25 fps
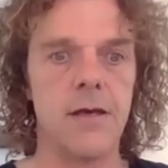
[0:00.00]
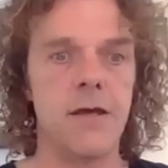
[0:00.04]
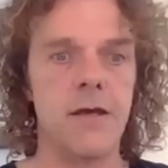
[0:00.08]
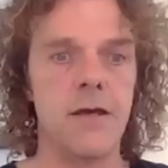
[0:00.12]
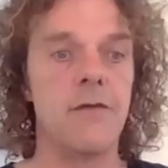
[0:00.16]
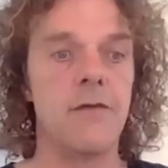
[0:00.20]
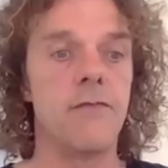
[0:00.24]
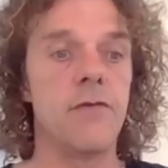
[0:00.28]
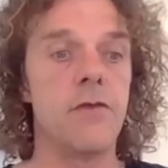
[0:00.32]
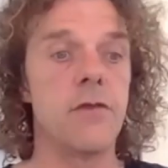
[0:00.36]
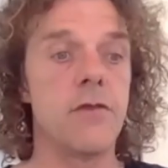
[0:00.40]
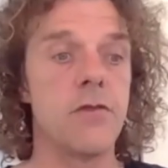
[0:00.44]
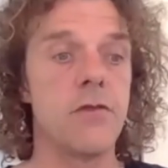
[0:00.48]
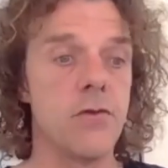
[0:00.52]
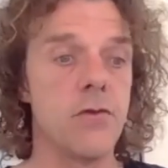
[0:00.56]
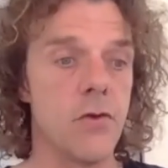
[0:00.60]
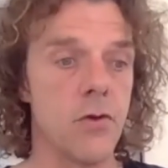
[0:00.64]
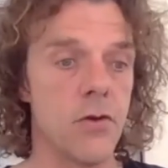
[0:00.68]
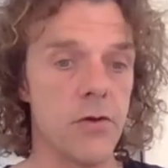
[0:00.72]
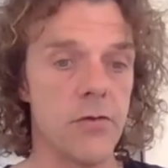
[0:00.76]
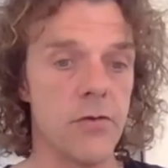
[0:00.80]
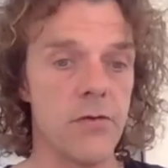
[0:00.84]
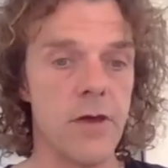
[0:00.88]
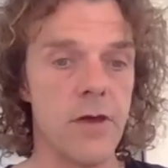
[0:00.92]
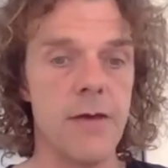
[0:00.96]
If it's
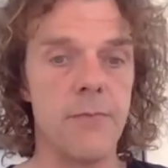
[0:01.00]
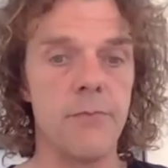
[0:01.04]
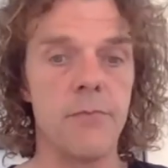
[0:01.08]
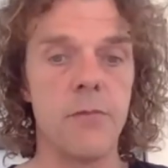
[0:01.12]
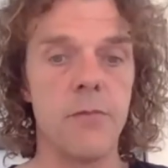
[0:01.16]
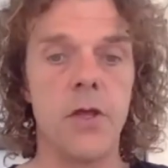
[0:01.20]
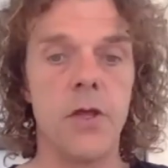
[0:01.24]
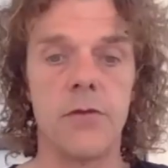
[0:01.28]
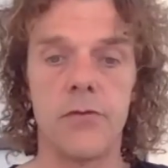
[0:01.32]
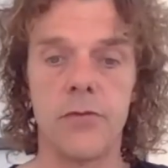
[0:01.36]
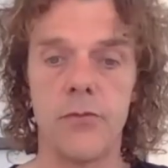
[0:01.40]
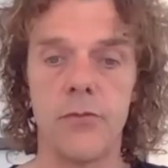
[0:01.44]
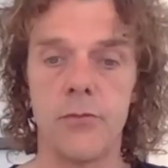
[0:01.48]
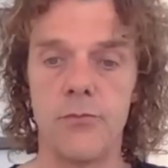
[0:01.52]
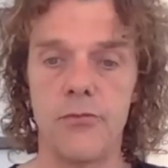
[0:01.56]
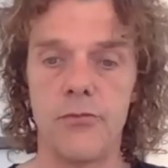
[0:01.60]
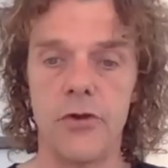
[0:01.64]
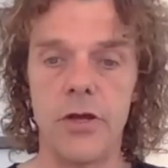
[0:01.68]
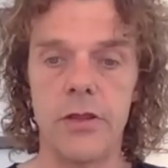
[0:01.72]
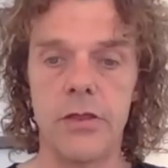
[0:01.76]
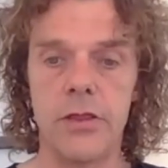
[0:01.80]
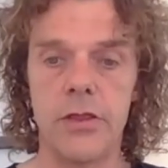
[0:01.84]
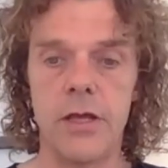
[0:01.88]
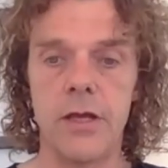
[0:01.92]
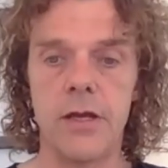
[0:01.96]
your time to
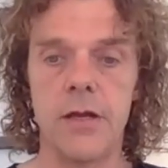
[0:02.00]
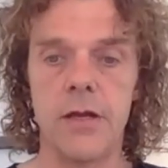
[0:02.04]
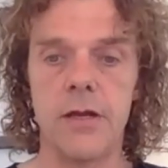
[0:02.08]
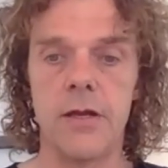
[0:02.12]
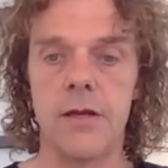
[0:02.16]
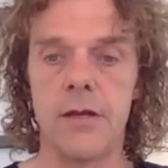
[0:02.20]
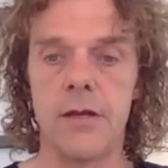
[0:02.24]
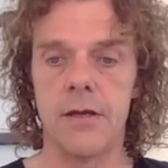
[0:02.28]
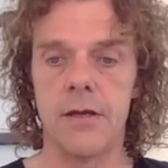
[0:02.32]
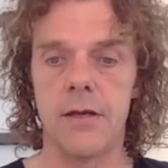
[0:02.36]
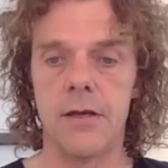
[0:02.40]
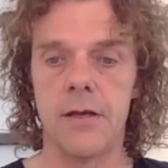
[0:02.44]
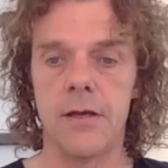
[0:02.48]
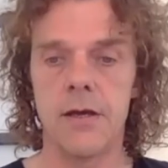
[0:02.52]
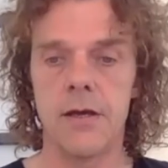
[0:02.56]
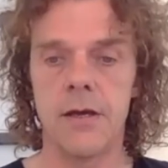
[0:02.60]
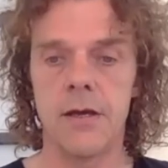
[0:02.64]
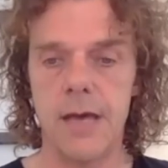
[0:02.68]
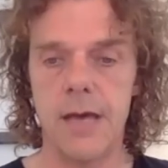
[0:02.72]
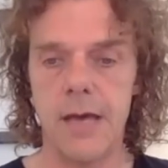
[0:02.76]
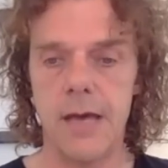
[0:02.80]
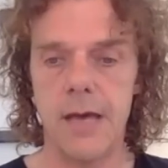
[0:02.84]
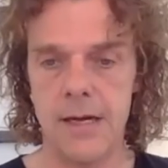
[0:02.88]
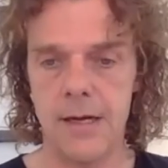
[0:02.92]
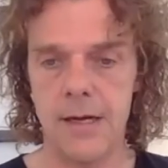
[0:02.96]
breathe in
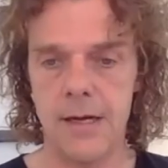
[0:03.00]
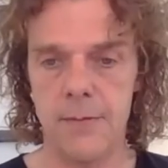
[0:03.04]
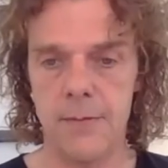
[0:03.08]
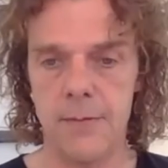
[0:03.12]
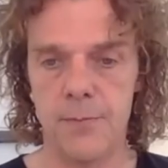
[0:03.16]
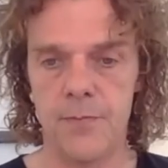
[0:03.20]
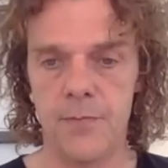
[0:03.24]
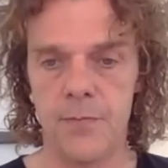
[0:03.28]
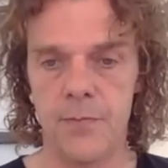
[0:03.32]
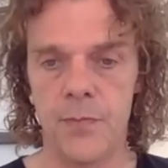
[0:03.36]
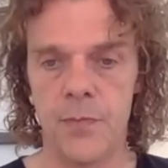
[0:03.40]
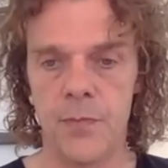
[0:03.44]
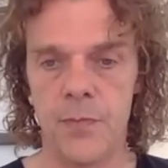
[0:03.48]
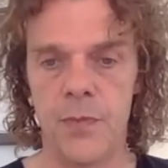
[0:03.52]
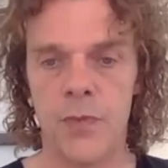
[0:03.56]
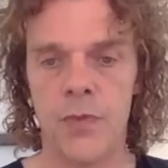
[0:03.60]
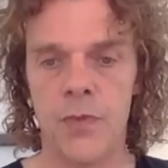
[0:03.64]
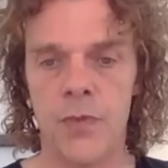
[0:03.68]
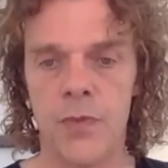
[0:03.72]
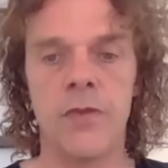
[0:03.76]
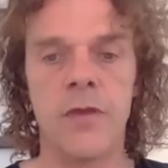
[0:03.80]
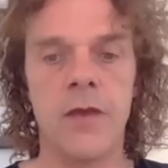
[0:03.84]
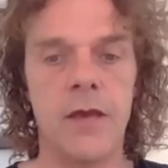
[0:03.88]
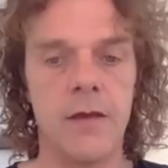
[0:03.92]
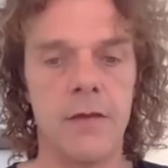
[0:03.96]
again,
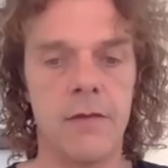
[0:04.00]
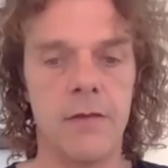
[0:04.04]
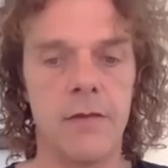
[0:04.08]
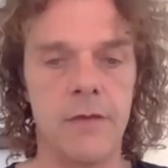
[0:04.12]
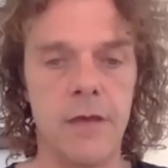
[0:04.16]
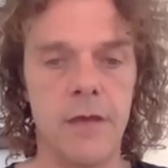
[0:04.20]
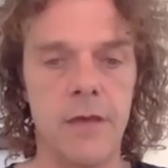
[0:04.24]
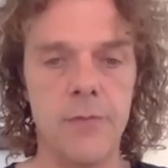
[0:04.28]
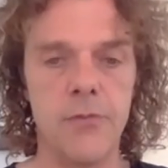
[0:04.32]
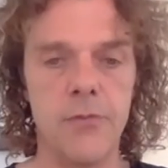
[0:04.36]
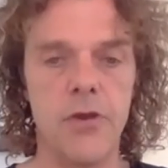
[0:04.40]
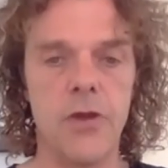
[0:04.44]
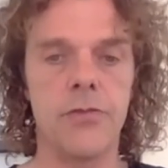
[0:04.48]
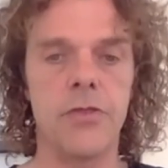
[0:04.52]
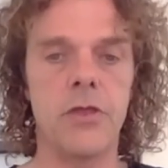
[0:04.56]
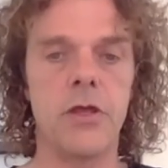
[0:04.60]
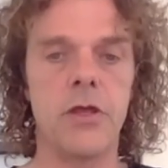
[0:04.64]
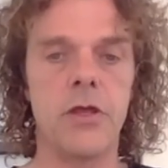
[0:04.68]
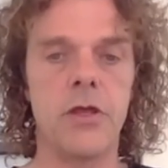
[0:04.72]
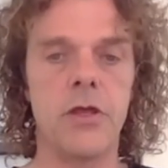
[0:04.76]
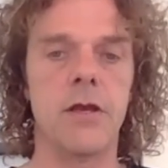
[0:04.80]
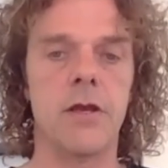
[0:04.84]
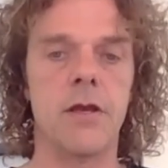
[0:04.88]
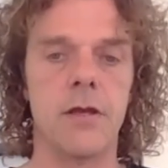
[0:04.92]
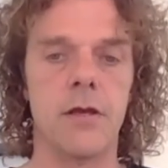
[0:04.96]
take a deep breath
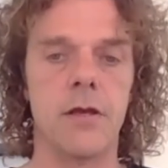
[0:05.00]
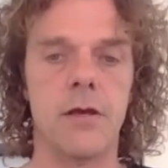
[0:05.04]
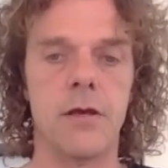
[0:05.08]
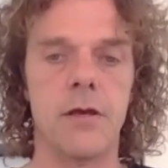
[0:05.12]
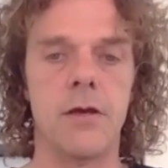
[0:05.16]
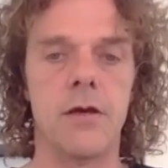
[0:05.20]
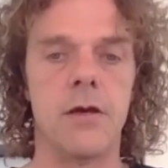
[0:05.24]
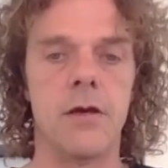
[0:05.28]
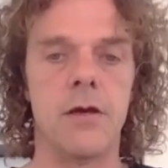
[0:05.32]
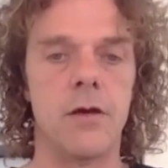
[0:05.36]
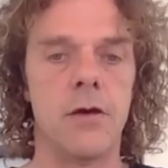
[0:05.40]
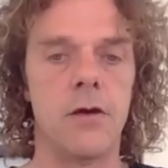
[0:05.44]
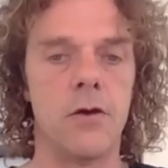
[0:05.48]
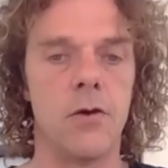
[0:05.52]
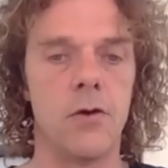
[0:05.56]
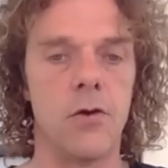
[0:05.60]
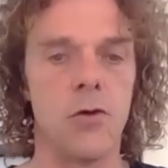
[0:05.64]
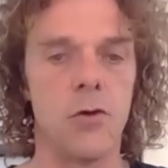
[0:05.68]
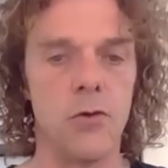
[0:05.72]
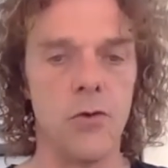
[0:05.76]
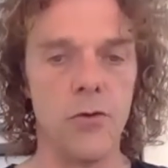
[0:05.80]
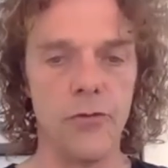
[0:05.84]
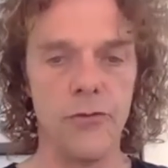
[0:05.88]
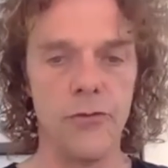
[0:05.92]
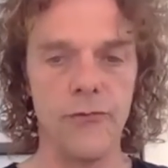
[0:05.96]
in,
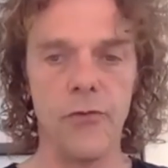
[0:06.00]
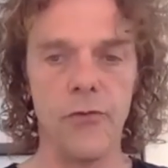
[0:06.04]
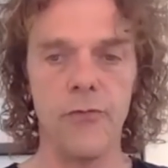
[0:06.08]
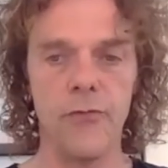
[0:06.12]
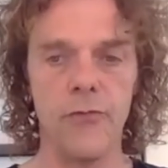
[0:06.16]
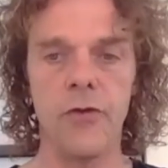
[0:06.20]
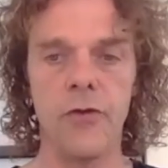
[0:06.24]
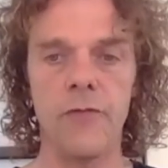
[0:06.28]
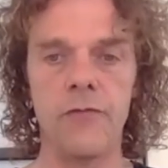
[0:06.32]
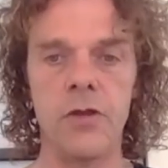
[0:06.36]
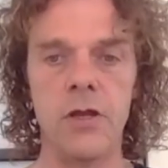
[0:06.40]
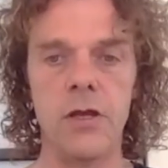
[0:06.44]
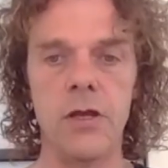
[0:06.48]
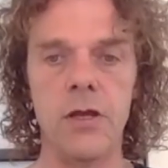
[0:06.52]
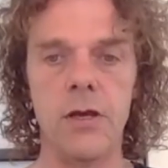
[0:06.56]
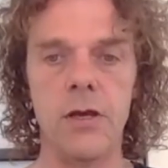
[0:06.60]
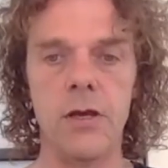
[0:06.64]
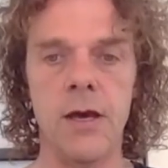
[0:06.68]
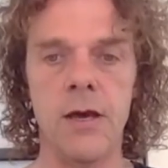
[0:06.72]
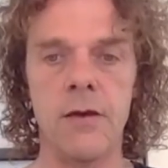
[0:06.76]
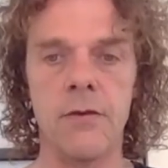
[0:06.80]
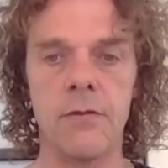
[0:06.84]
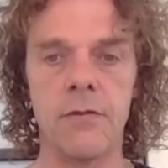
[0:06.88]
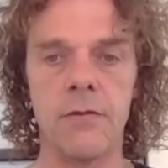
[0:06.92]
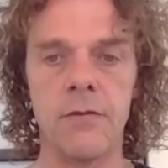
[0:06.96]
hold for 15
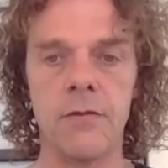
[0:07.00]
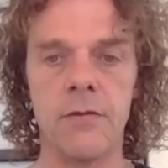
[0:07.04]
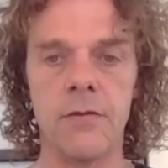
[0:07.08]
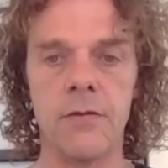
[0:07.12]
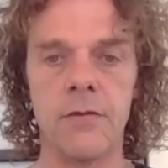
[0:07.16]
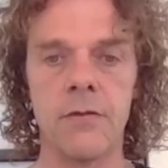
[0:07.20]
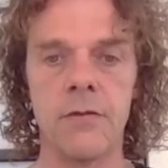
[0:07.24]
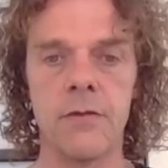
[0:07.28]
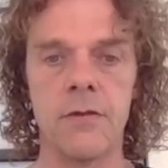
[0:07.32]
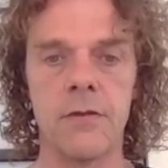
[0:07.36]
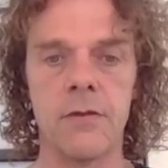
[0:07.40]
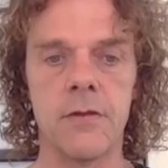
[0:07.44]
counts,